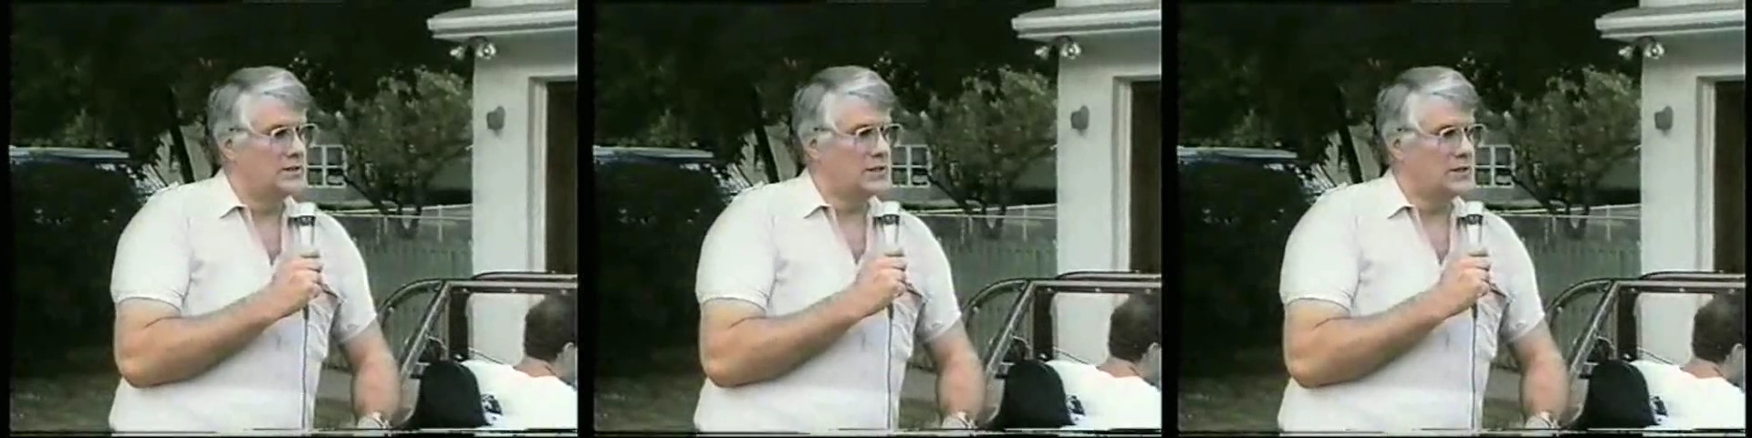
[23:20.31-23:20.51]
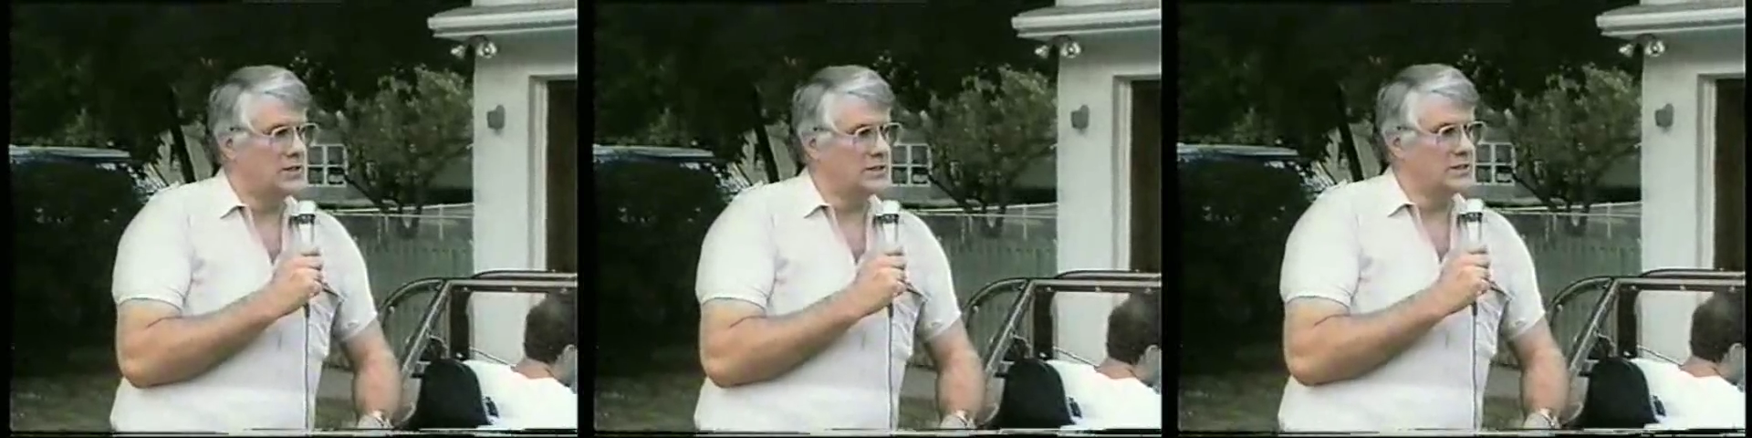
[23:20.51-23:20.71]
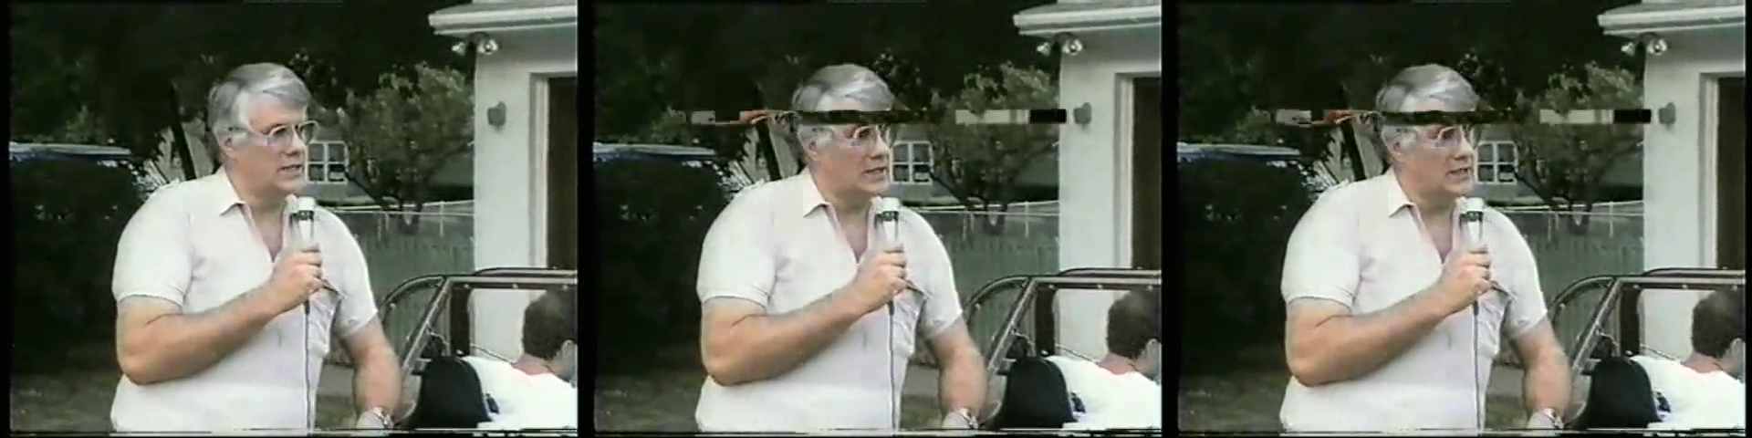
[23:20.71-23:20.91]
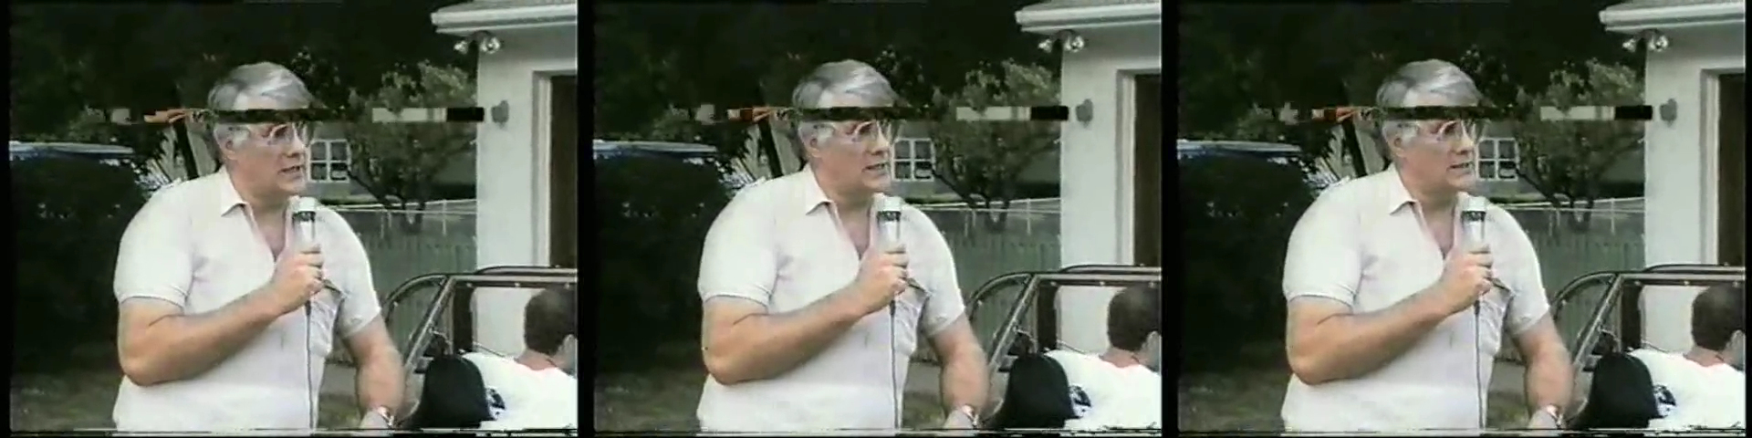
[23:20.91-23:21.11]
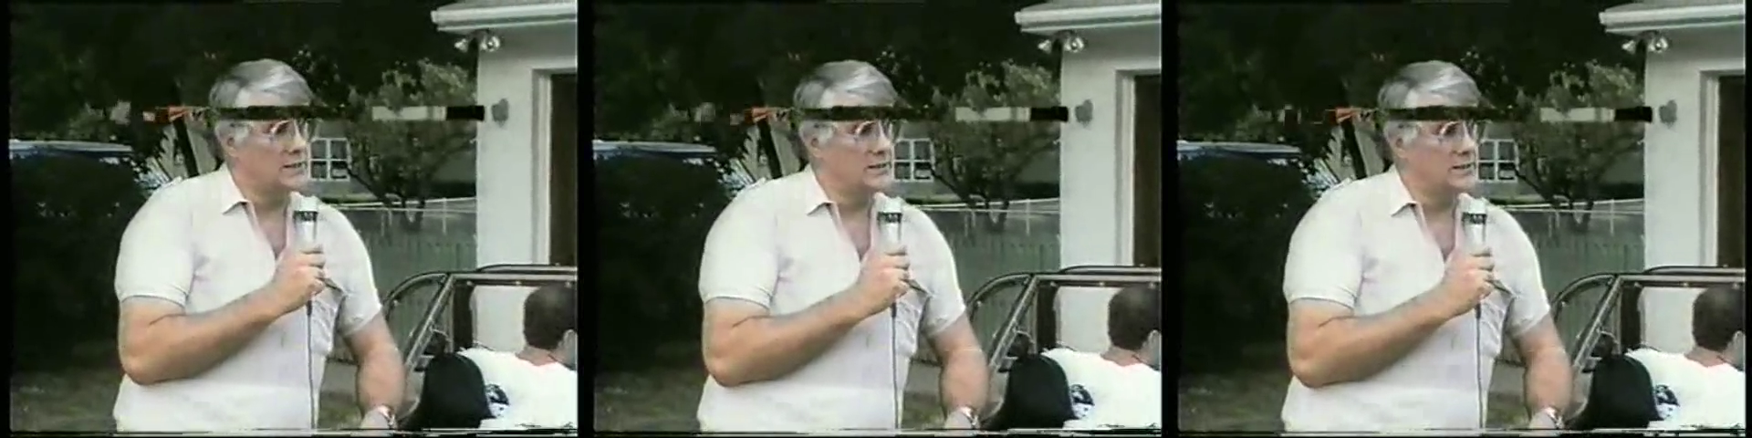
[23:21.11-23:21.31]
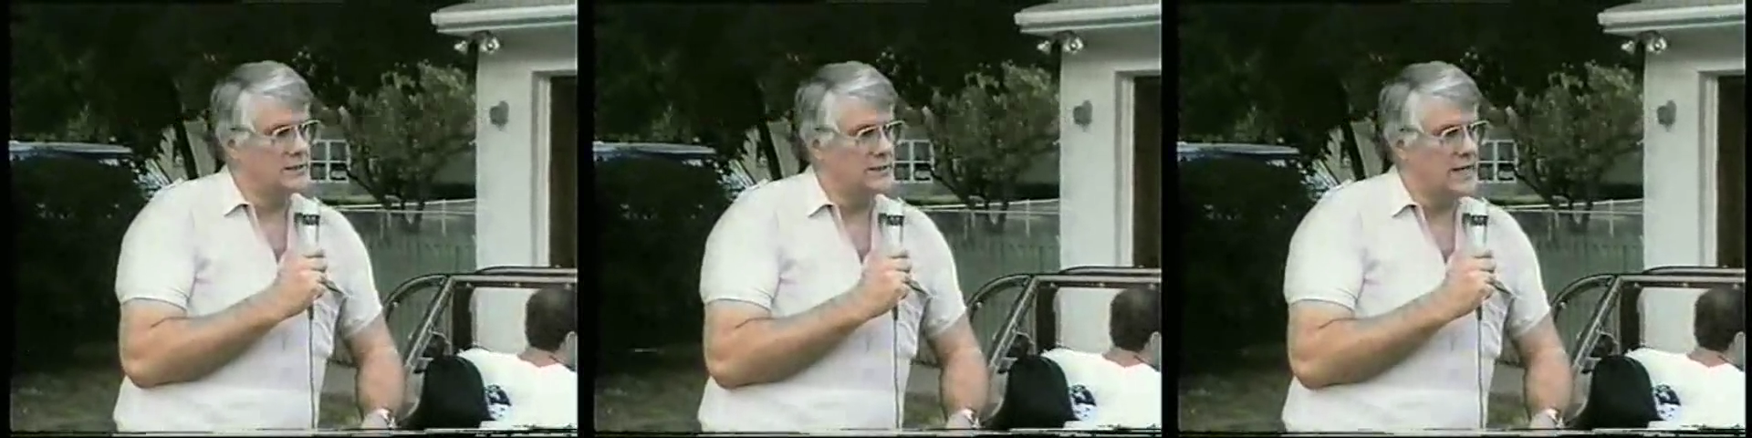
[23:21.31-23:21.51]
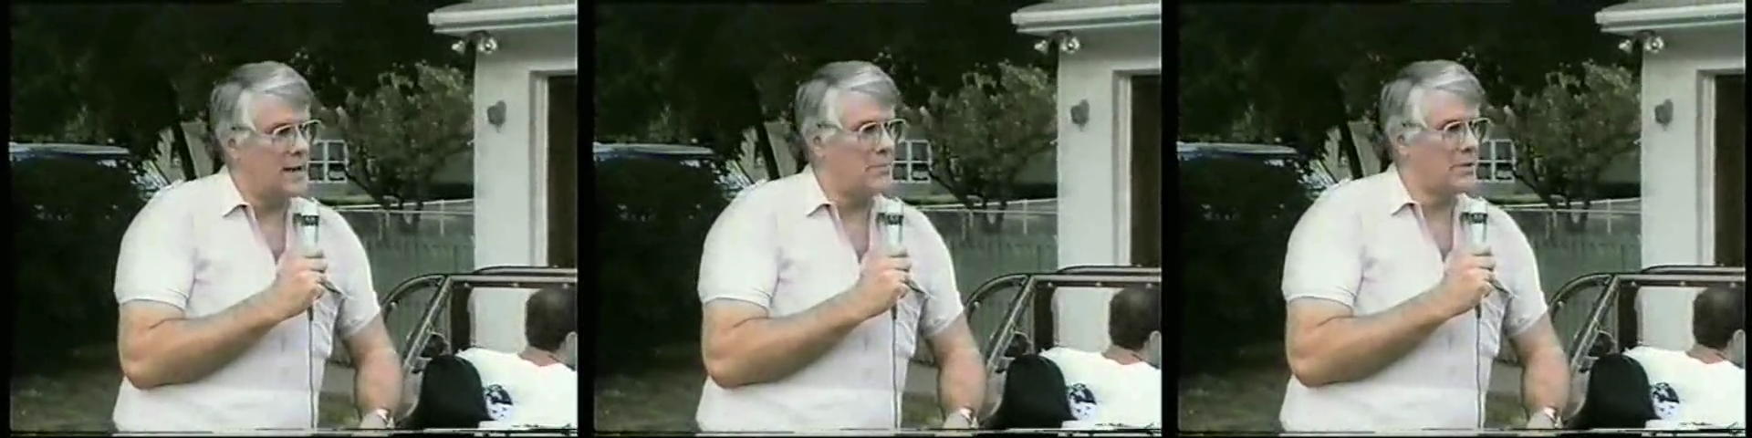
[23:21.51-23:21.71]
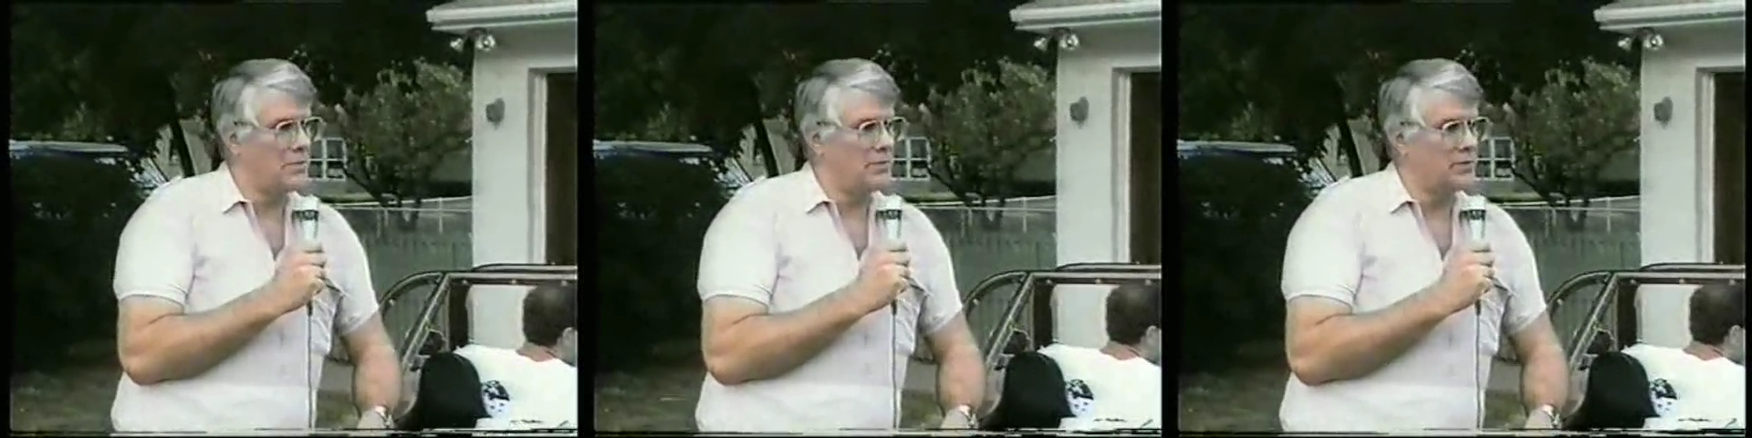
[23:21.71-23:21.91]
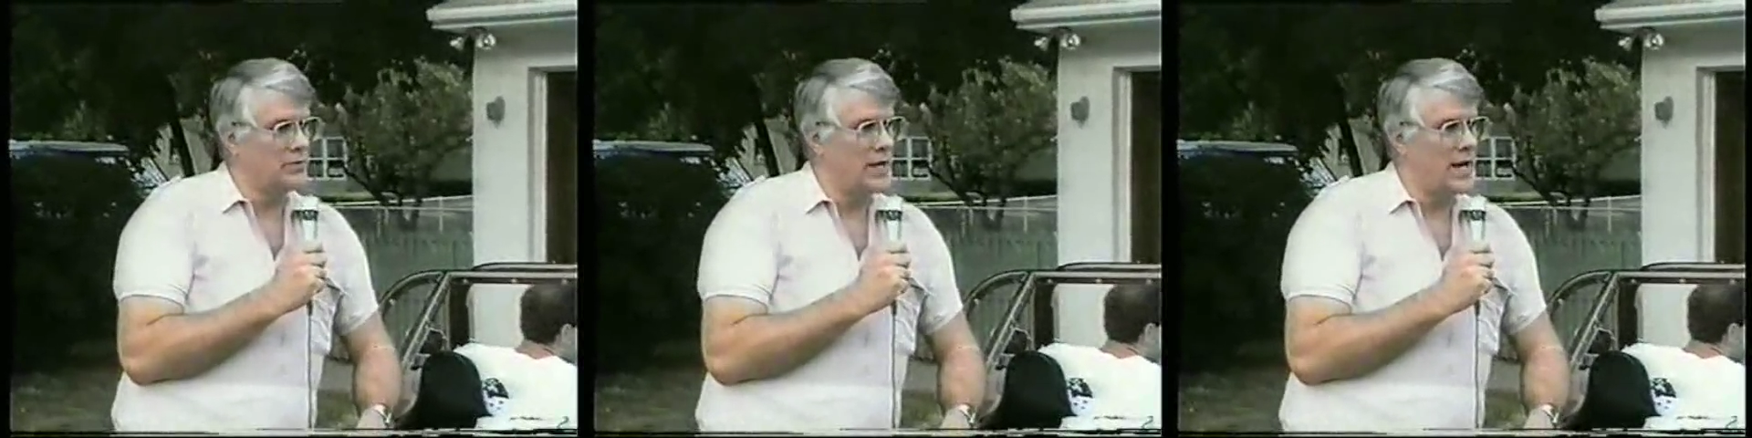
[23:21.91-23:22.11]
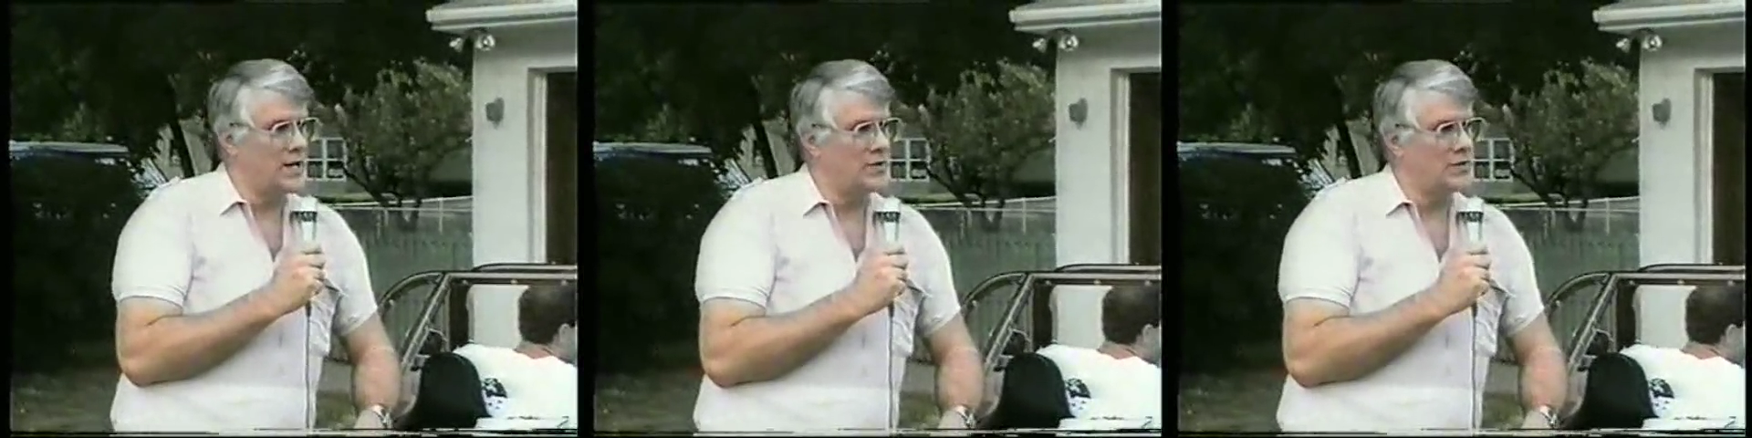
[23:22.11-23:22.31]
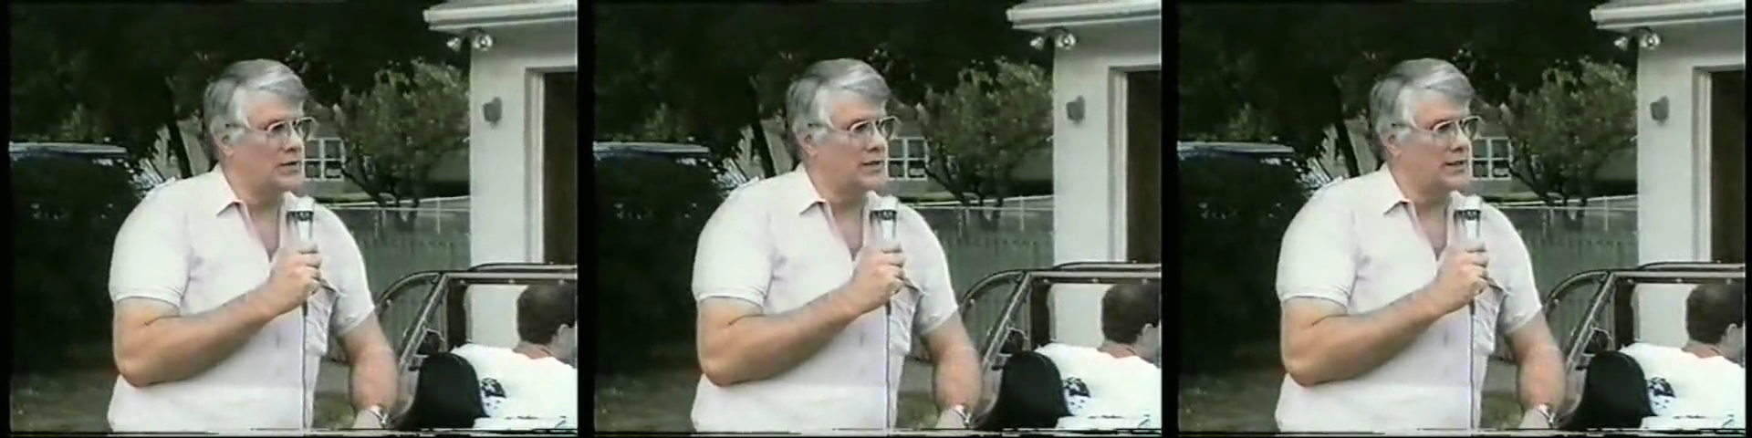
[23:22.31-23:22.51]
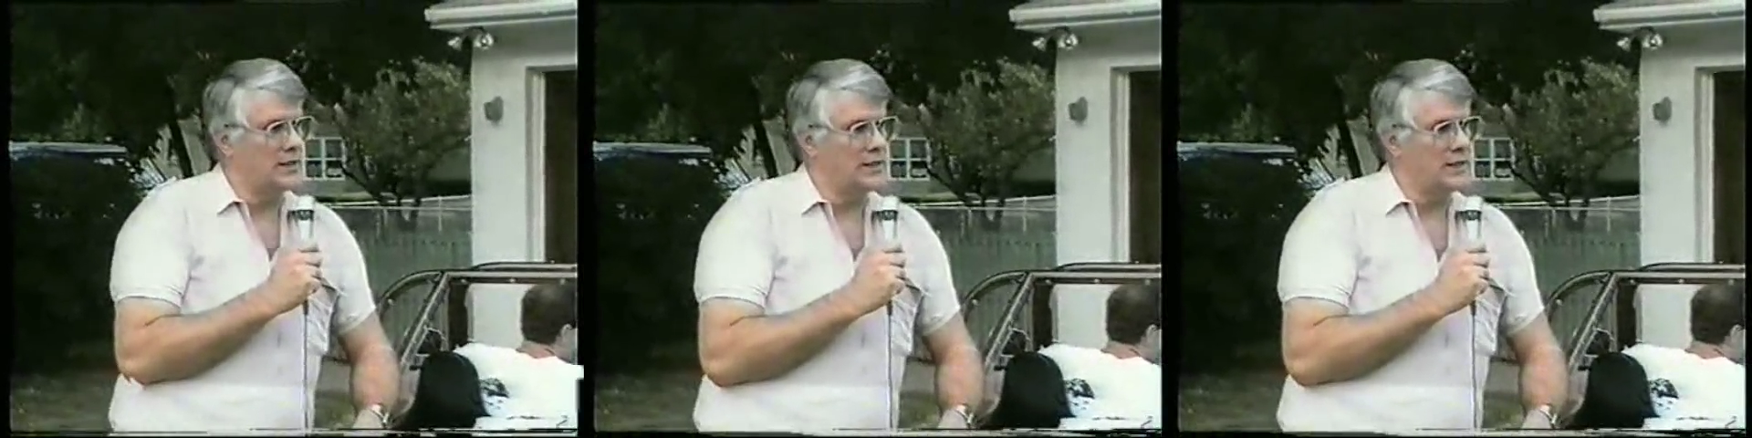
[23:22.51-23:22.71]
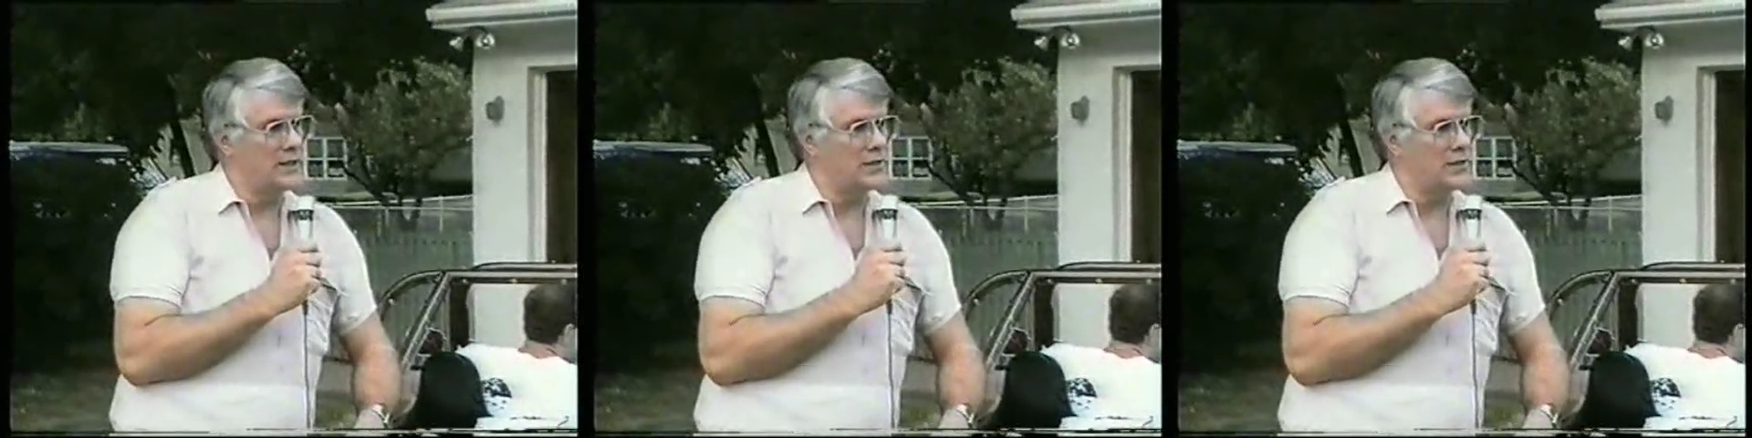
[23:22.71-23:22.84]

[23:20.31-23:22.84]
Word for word: So this technology is applicable not only in,